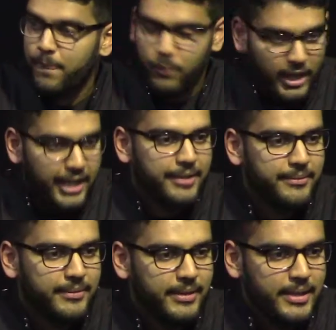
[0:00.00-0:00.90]
Why?
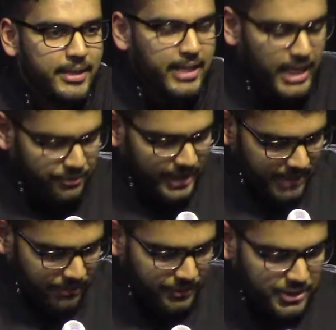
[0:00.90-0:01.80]
If I
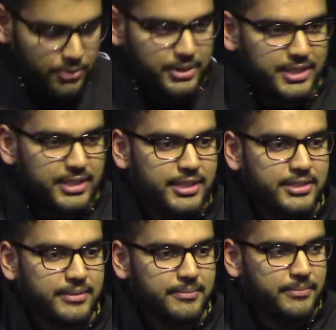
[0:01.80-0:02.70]
have a physical
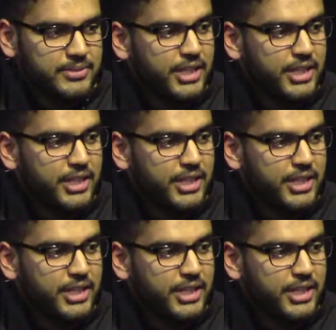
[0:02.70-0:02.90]
disease,